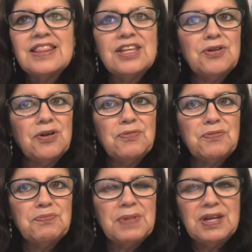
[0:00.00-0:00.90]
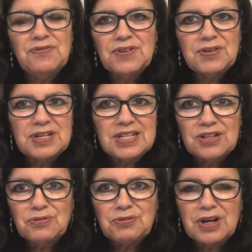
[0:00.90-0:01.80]
There are many fairy
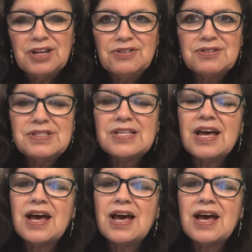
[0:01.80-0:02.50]
tale writers.